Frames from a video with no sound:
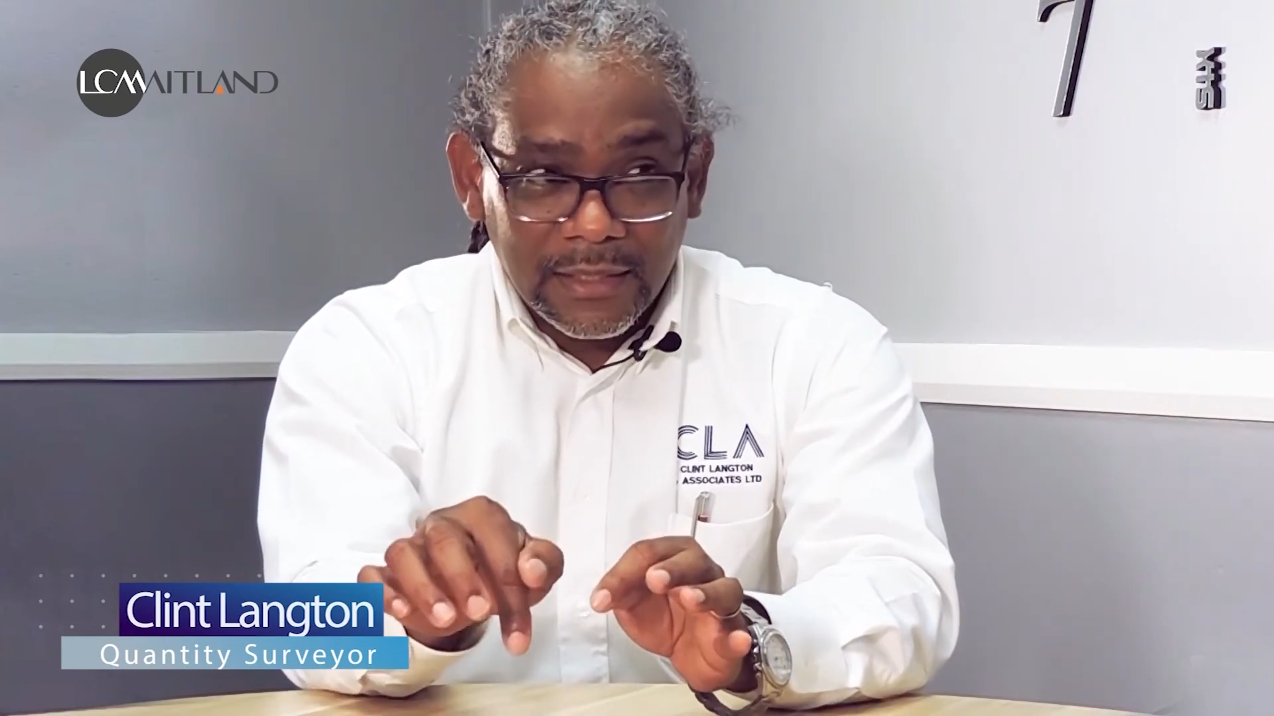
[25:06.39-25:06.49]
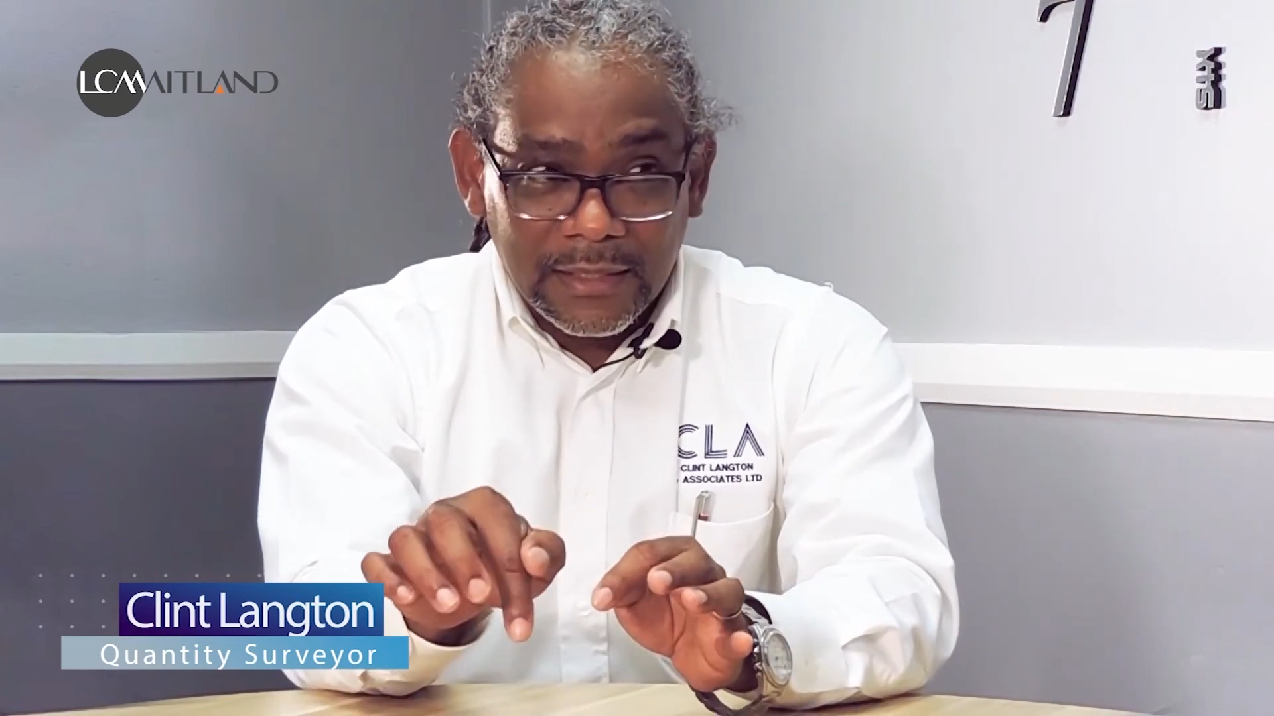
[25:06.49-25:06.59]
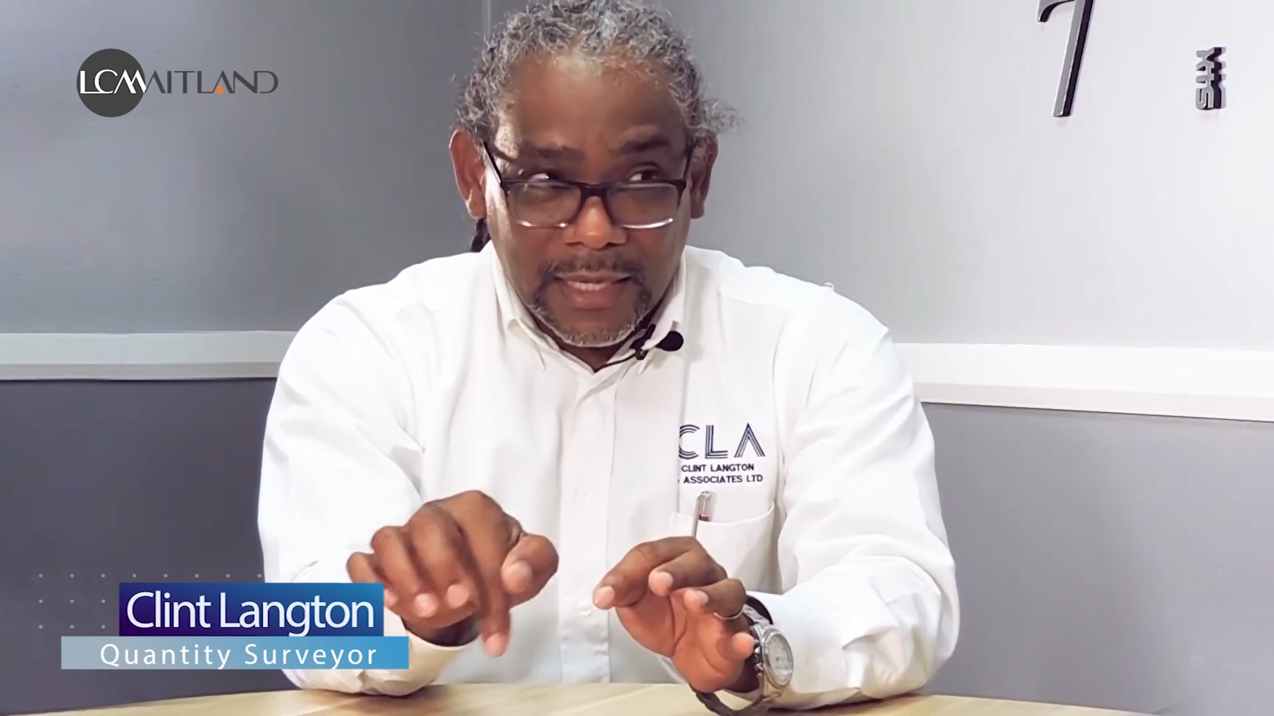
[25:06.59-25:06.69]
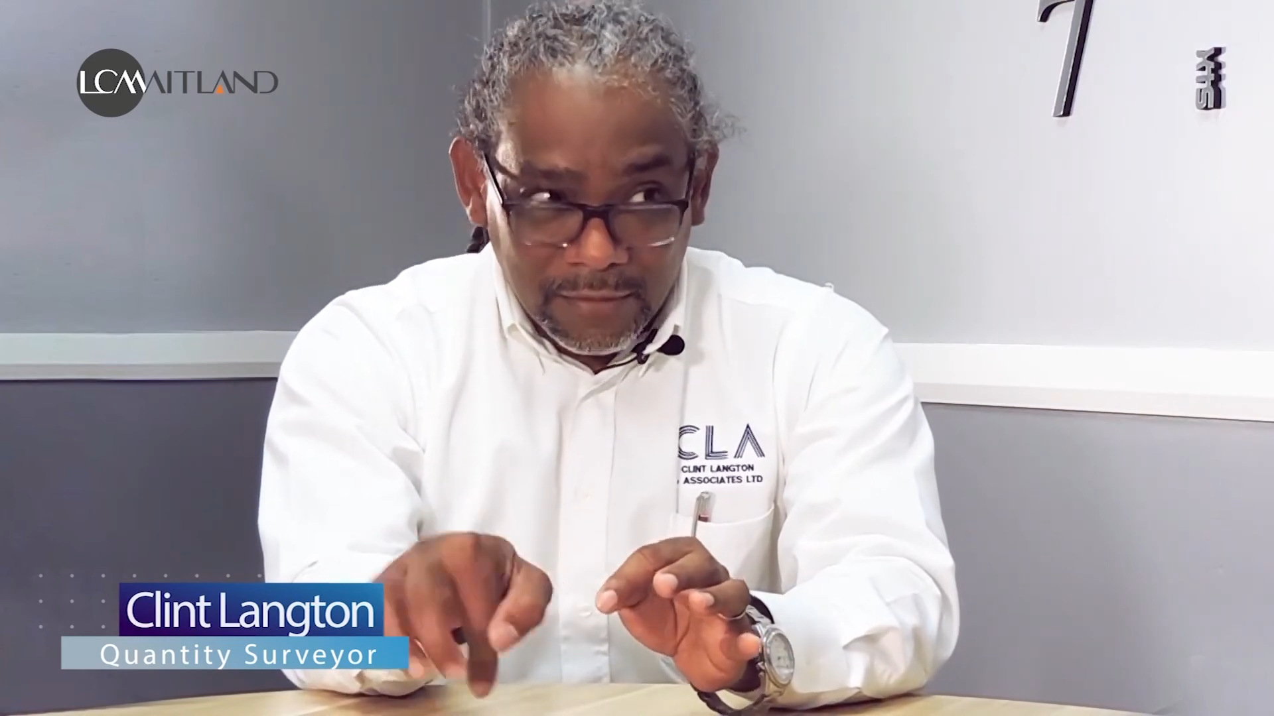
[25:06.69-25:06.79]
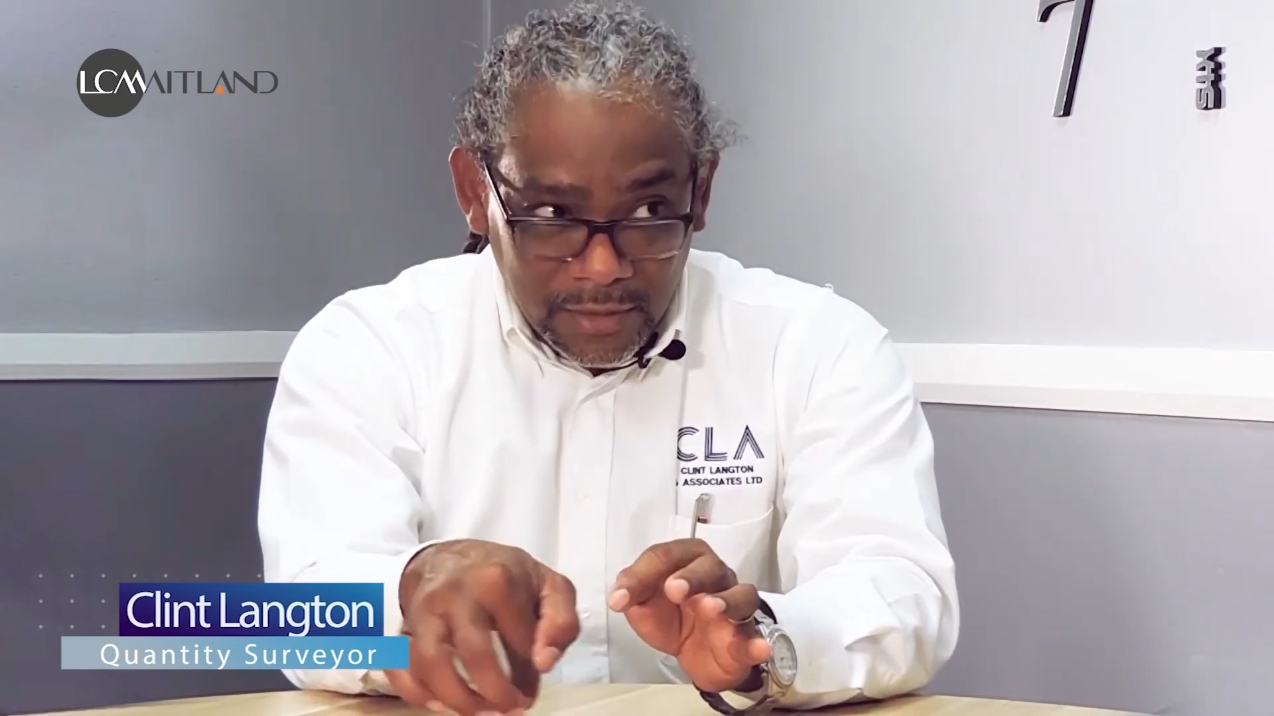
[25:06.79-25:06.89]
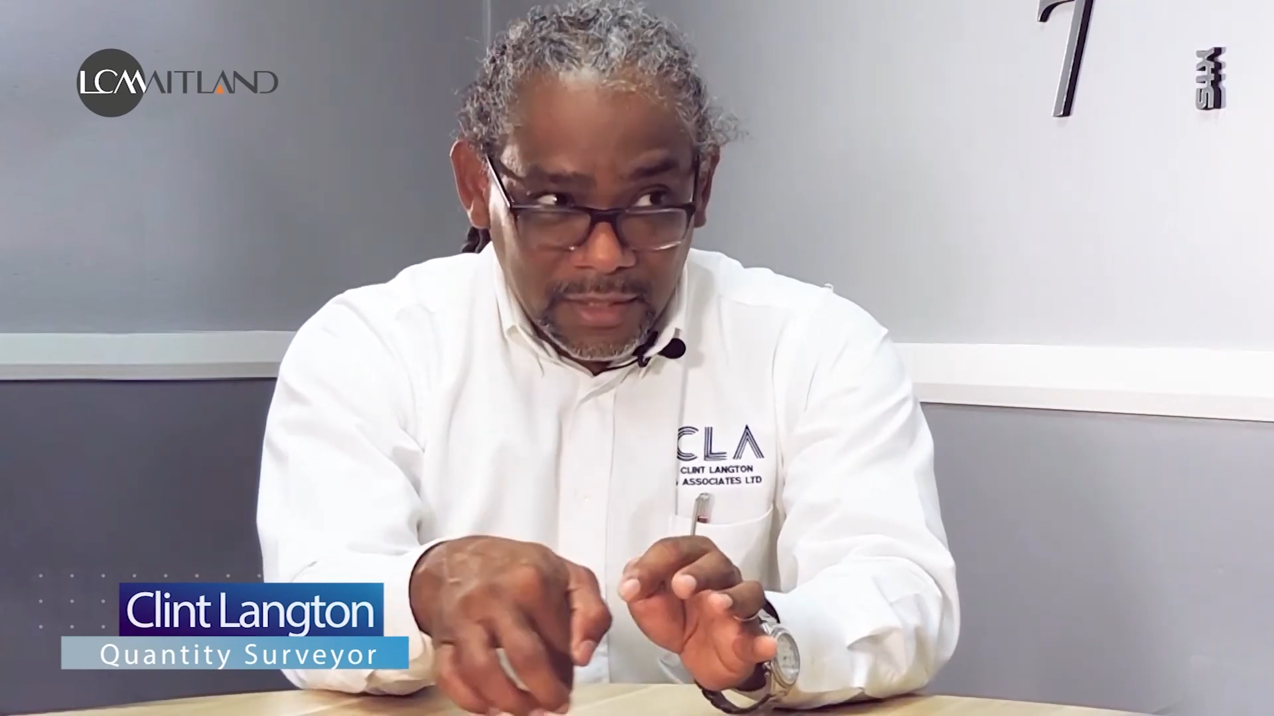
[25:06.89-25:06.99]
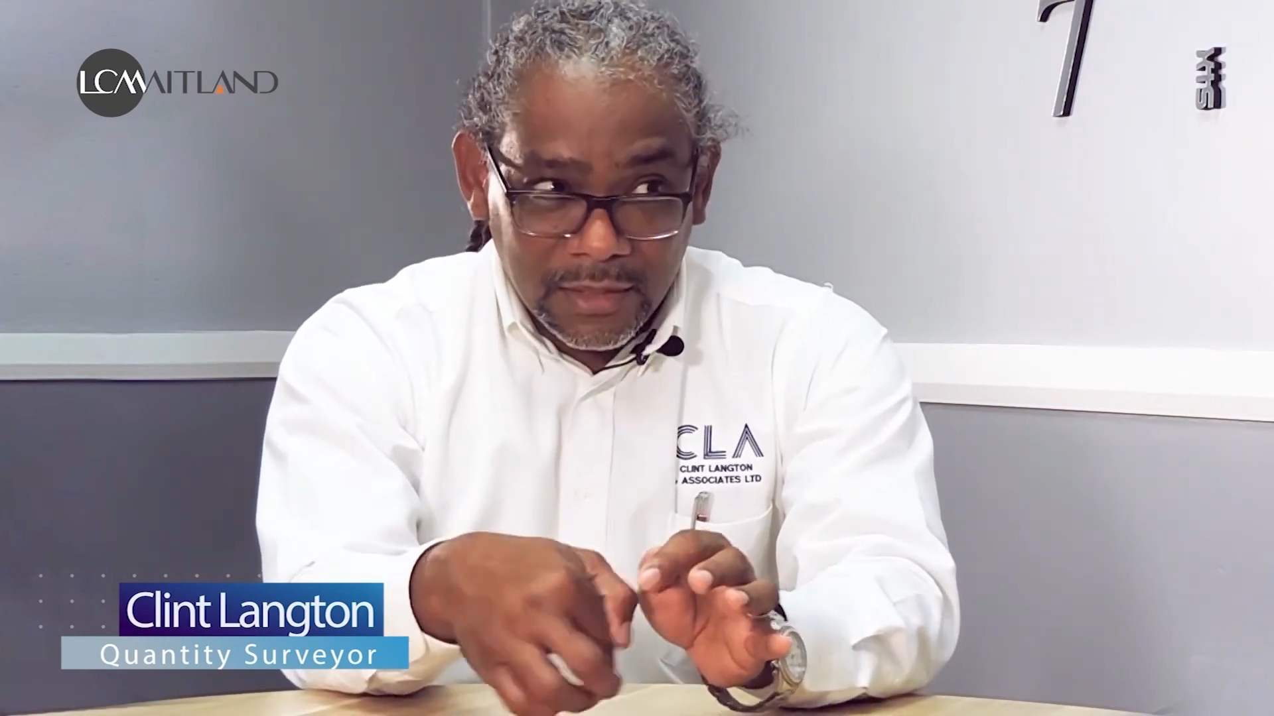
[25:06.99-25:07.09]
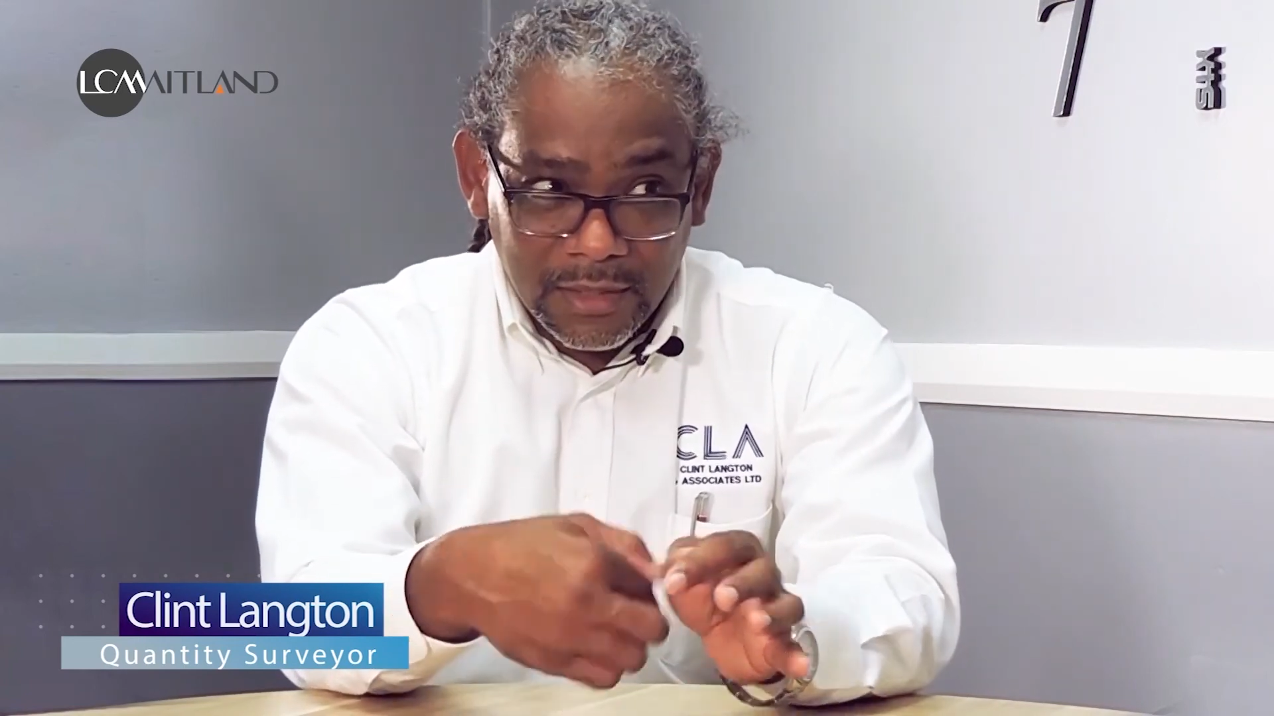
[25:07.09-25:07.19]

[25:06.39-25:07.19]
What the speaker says: navigate